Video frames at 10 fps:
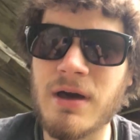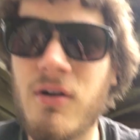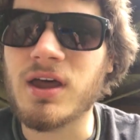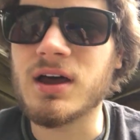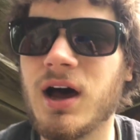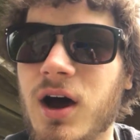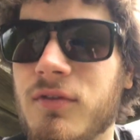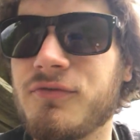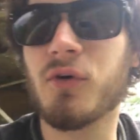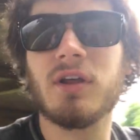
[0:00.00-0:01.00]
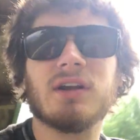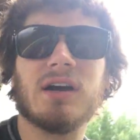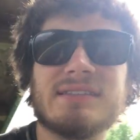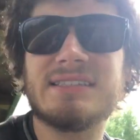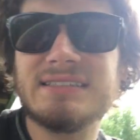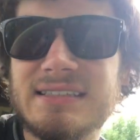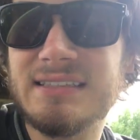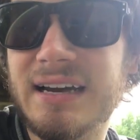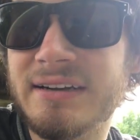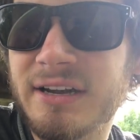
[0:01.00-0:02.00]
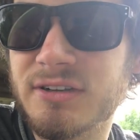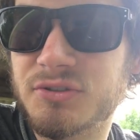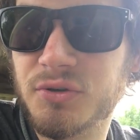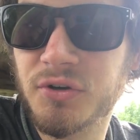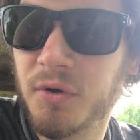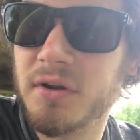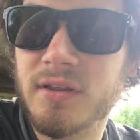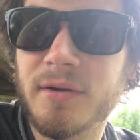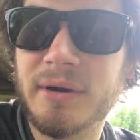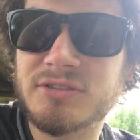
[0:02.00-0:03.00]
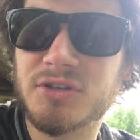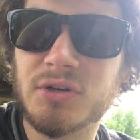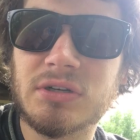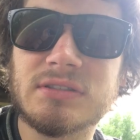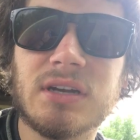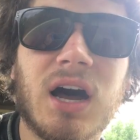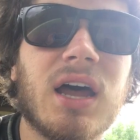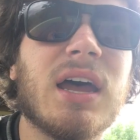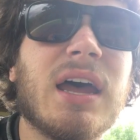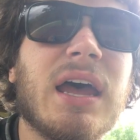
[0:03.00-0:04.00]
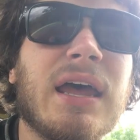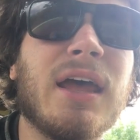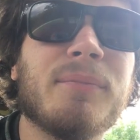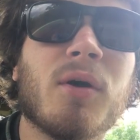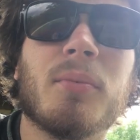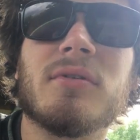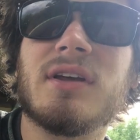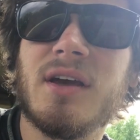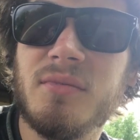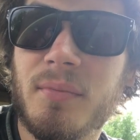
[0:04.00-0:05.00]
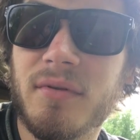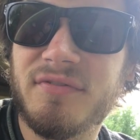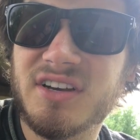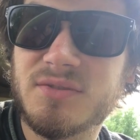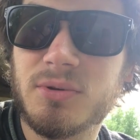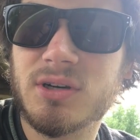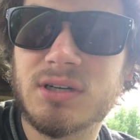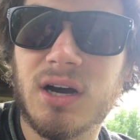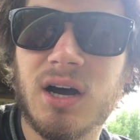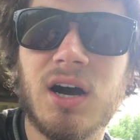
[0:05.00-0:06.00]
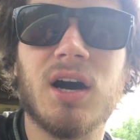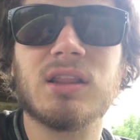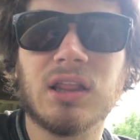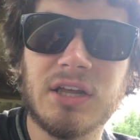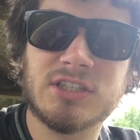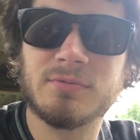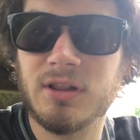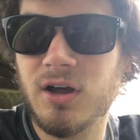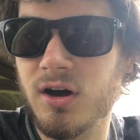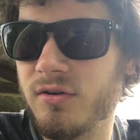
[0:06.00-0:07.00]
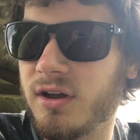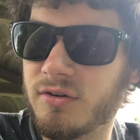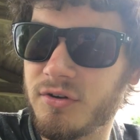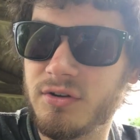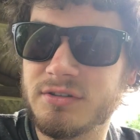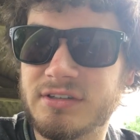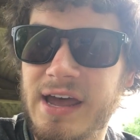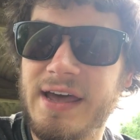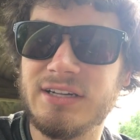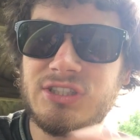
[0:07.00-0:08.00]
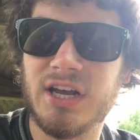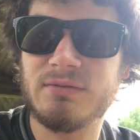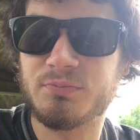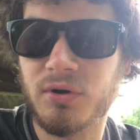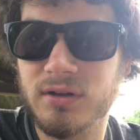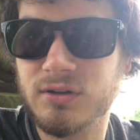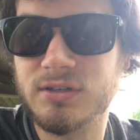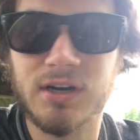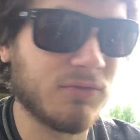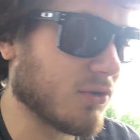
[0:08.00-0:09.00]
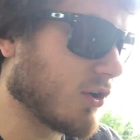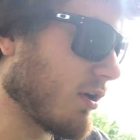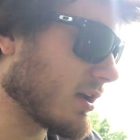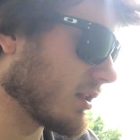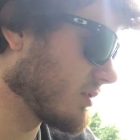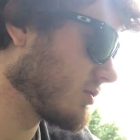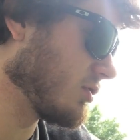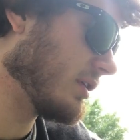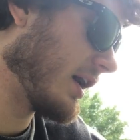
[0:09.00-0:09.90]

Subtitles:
about a 49cc Tatau scooter or anything about scooters, Hit me up on Facebook, the link's below, and or you can just add James Britton on here real quick and do